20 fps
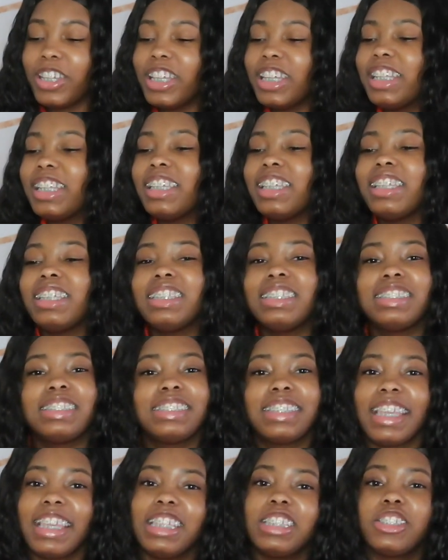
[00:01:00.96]
hoodies,
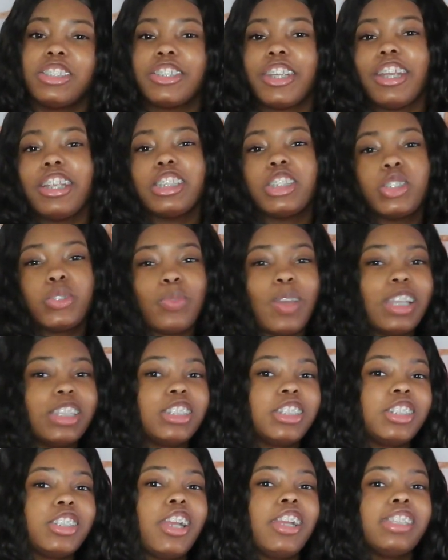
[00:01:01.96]
t-shirts,
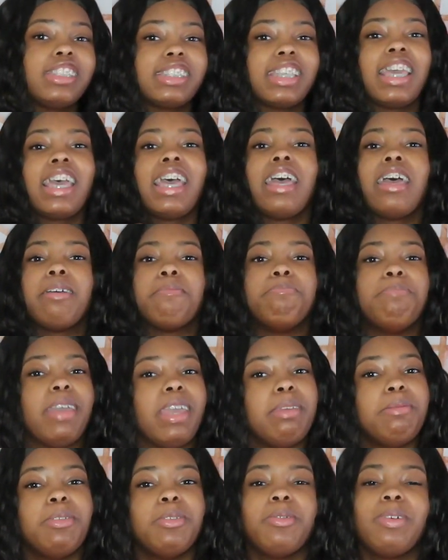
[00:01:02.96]
sweatshirts,
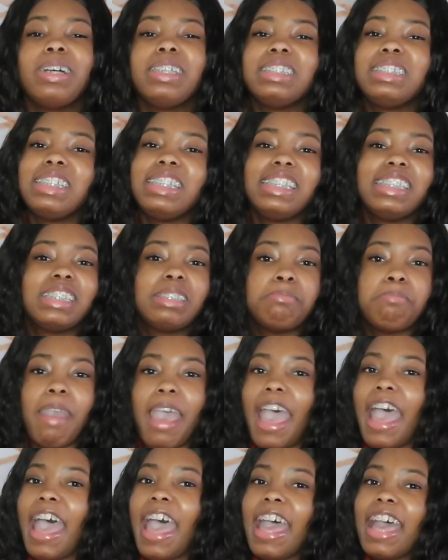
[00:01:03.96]
baby onesies,
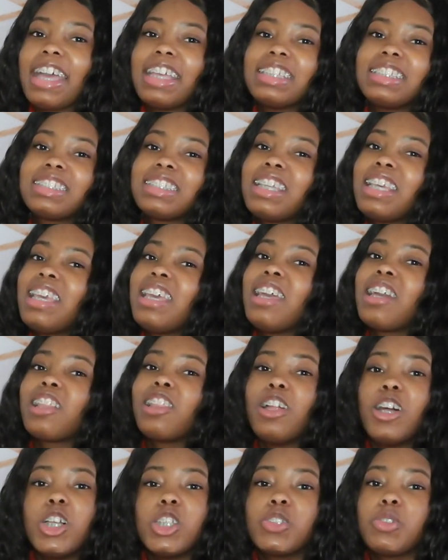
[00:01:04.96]
masks,
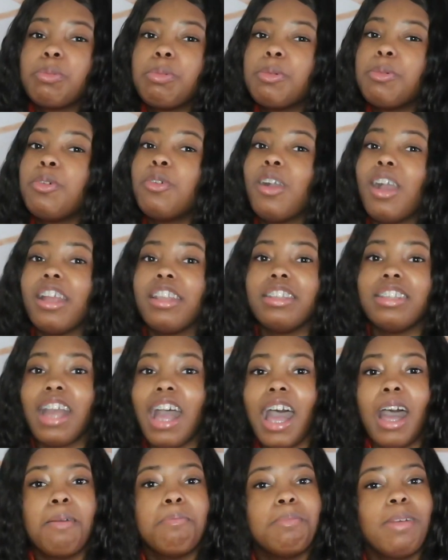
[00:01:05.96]
clothes for people who are
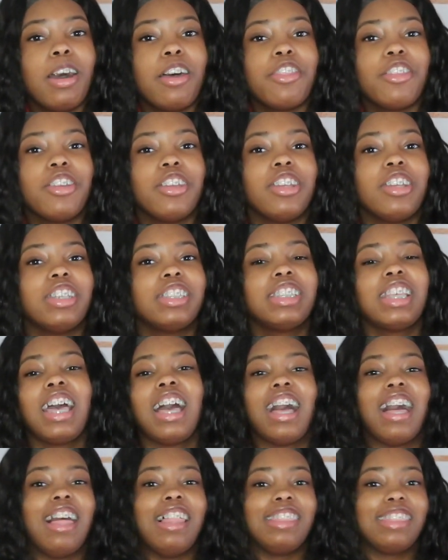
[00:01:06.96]
not mothers,
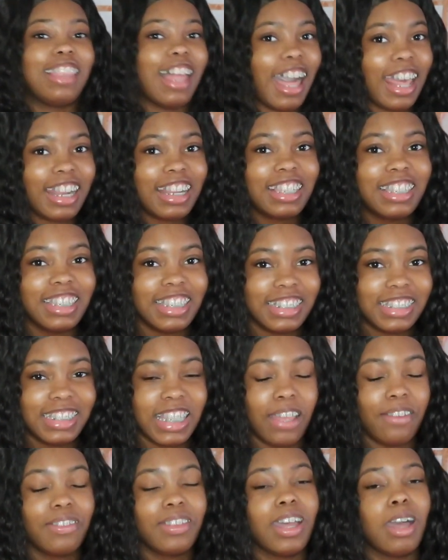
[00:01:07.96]
a lot of good
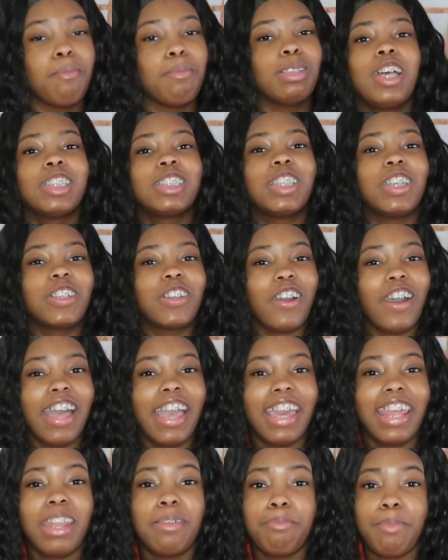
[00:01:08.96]
stuff coming. So go
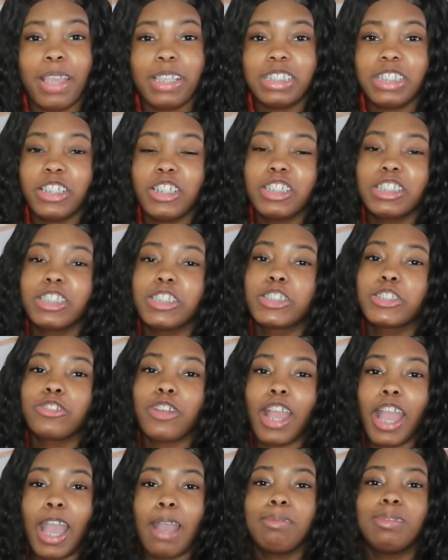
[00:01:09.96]
ahead and make sure you're
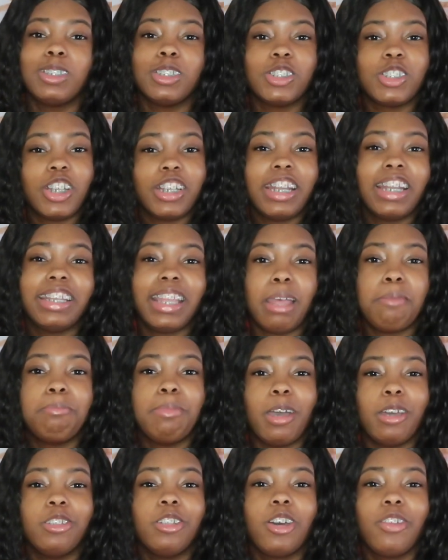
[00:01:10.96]
subscribed and turn on that
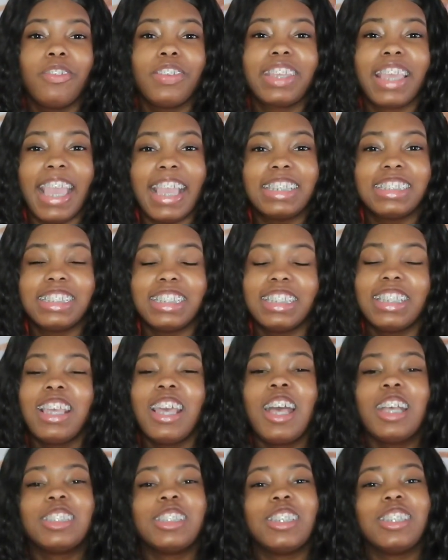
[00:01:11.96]
bell notification
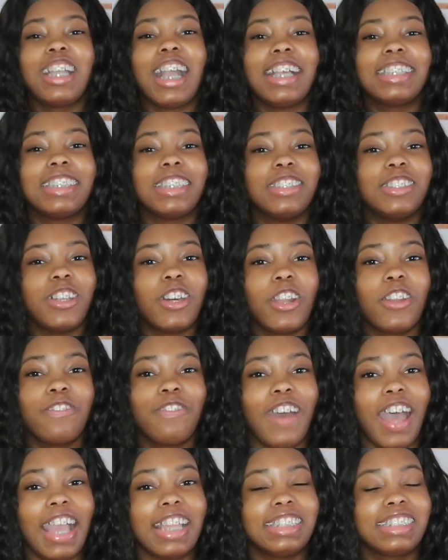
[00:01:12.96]
so you guys are
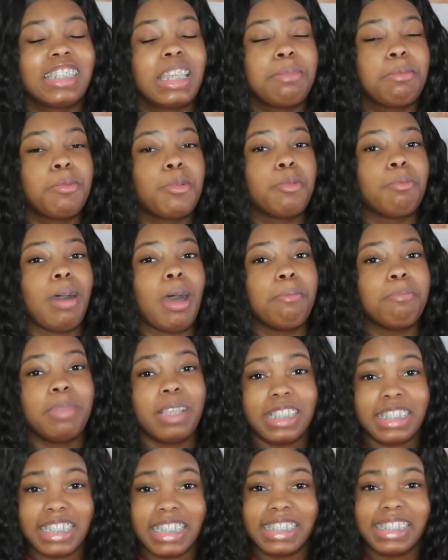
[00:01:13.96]
notified to keep up with my
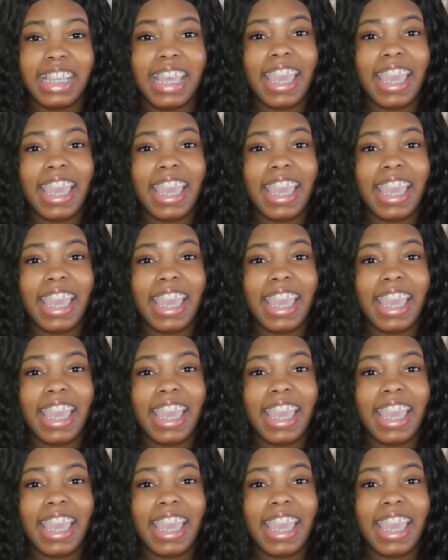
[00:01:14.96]
business